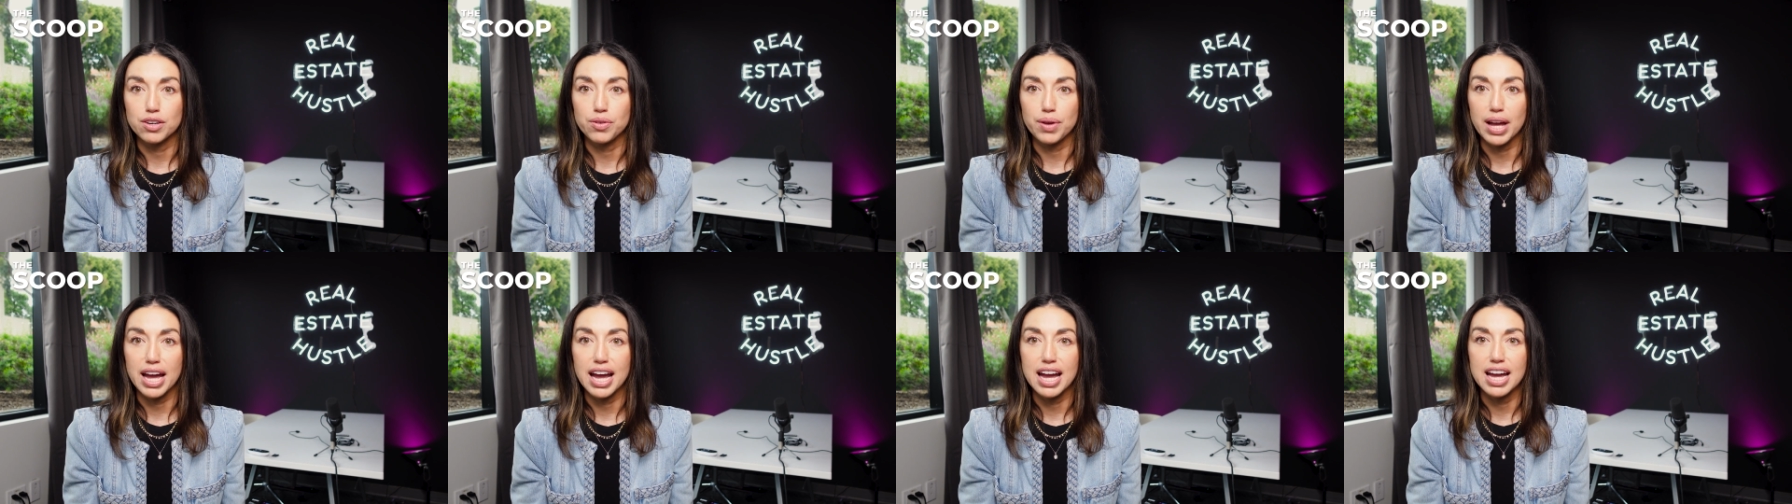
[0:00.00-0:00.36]

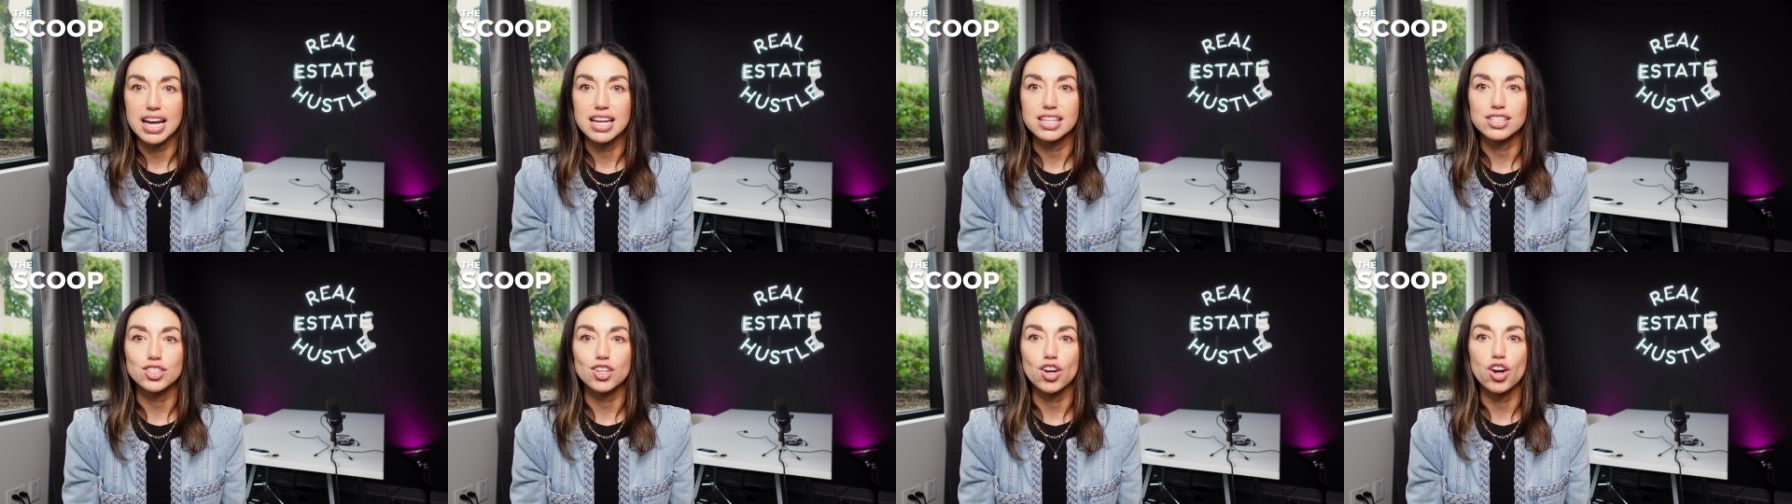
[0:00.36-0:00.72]

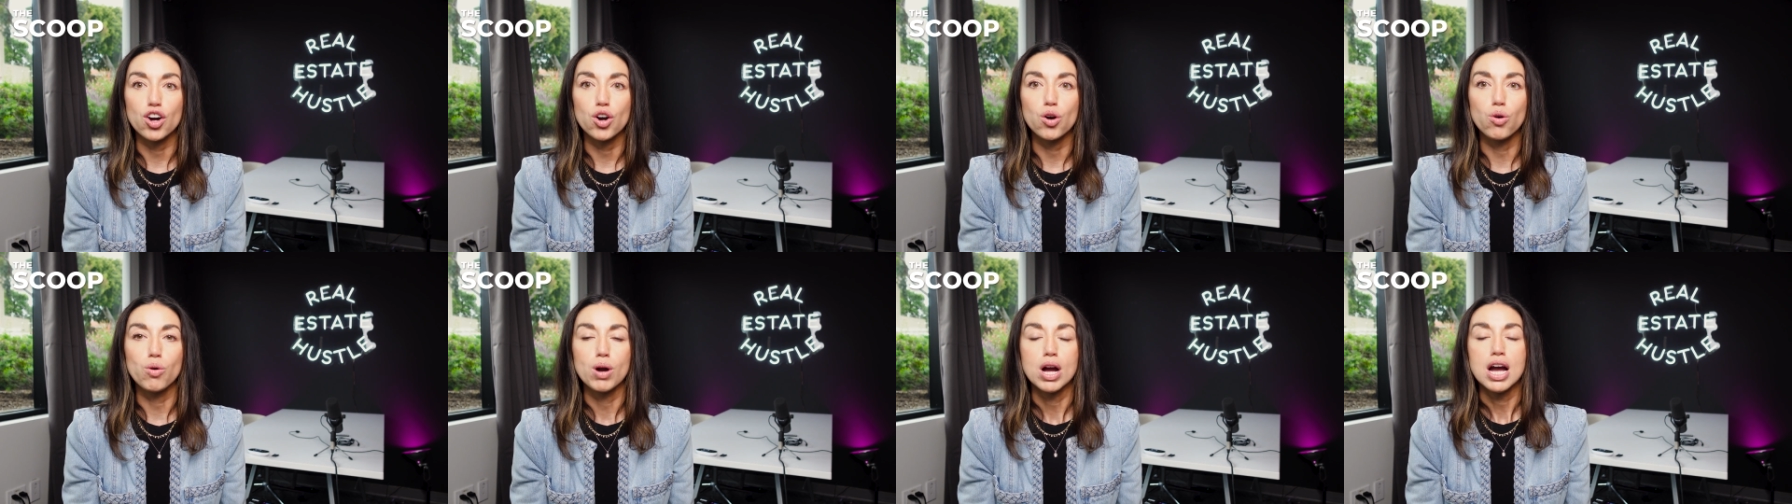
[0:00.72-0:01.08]
Okay,
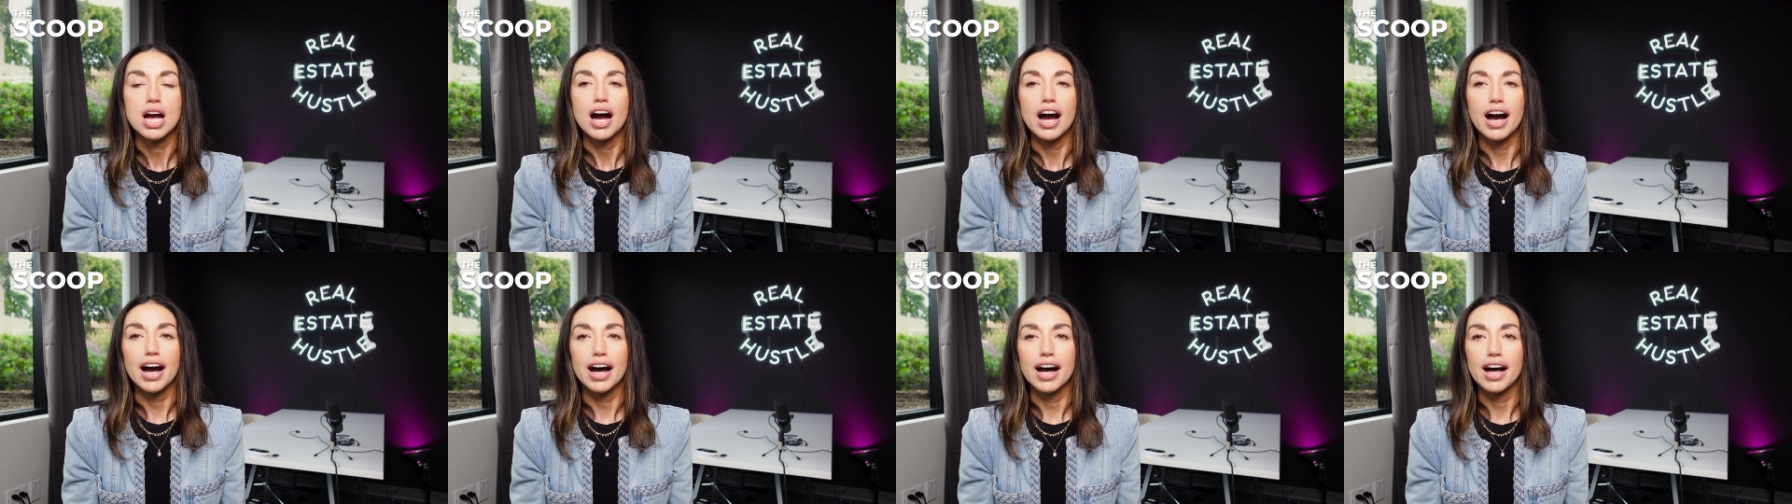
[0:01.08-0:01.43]
so
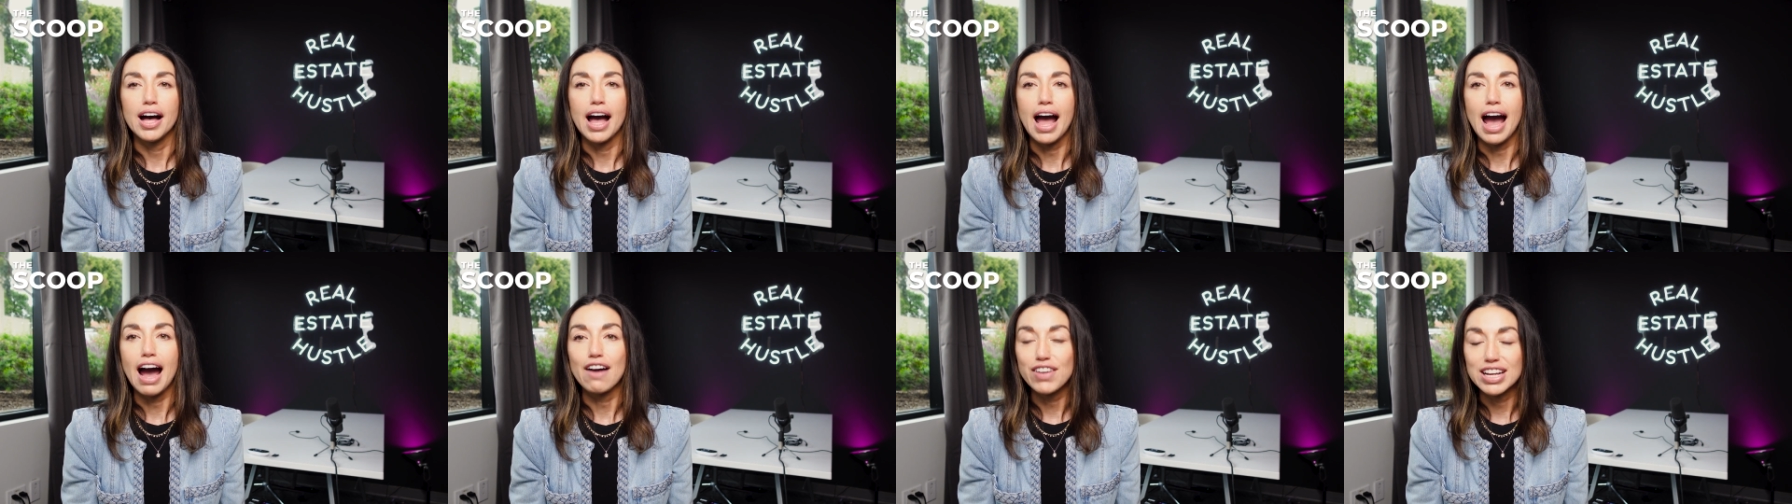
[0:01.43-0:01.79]

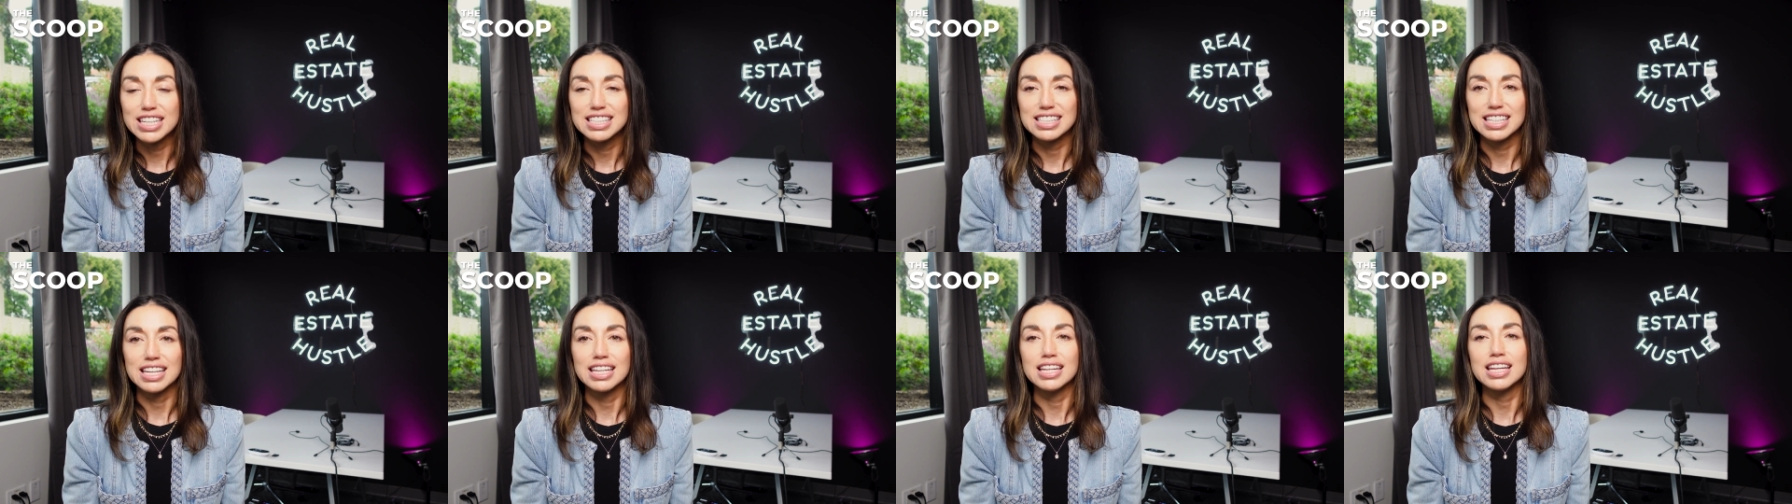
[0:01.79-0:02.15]
have I
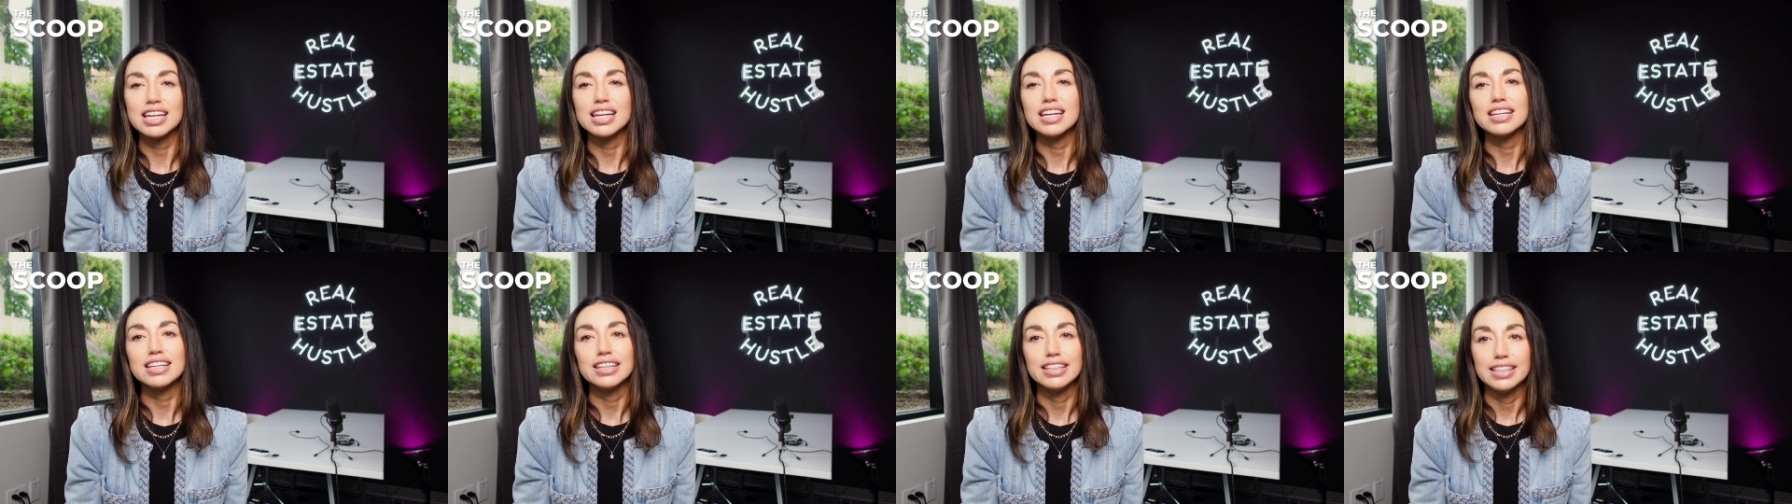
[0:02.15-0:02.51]
seen
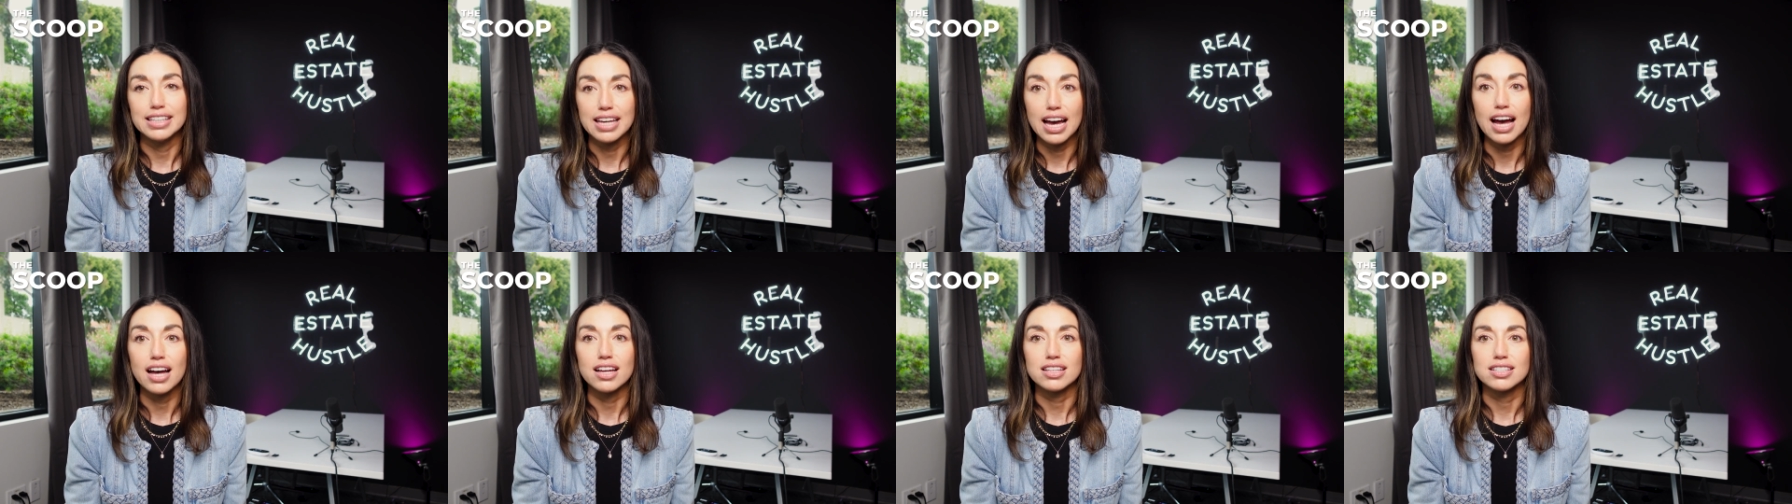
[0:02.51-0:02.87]
it?
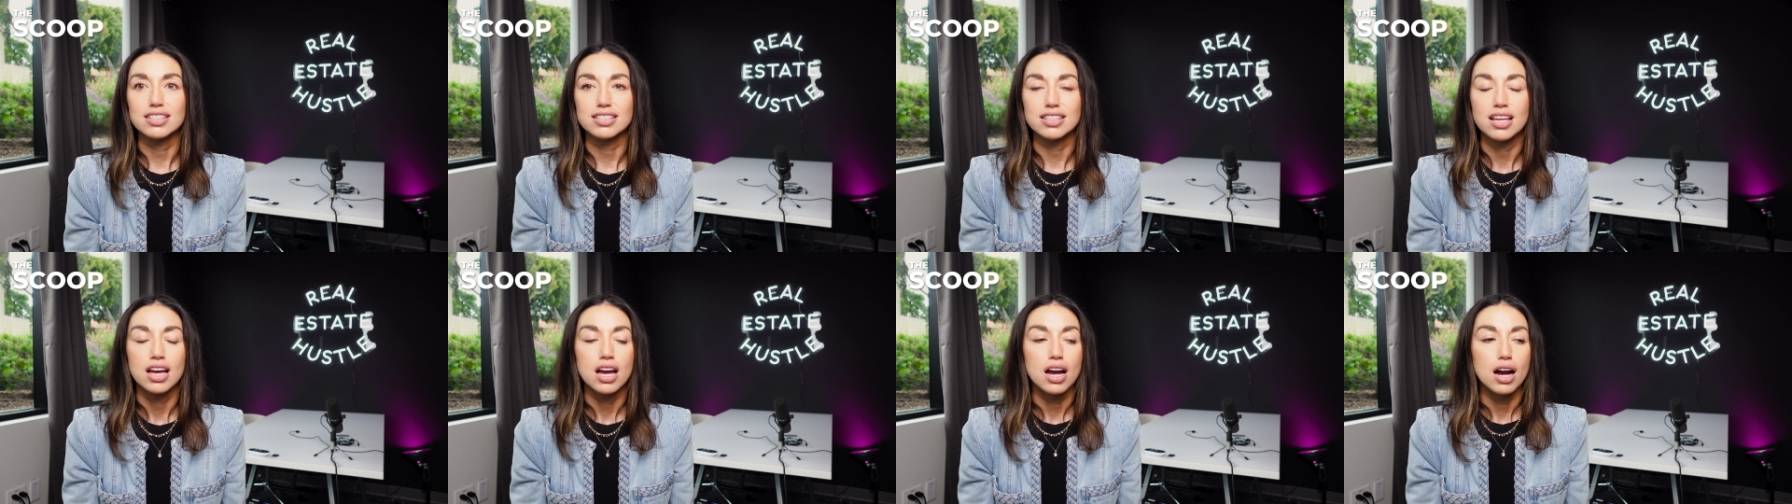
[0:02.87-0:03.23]

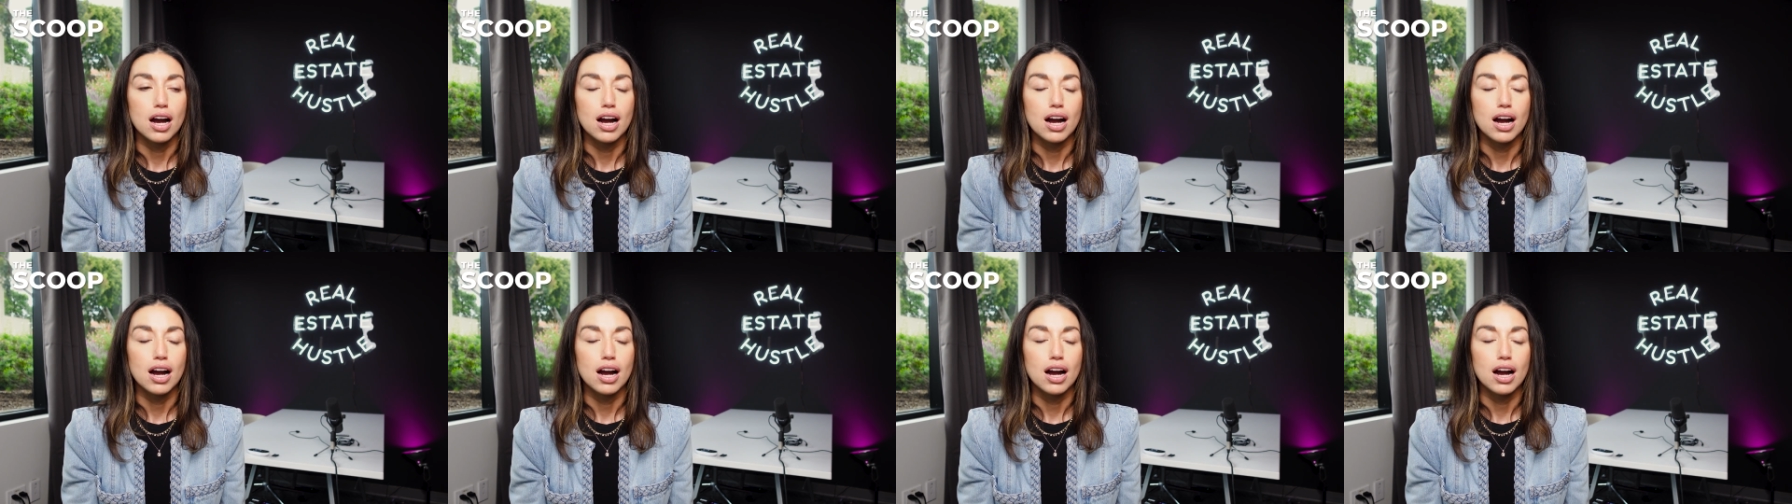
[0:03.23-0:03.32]
Yes.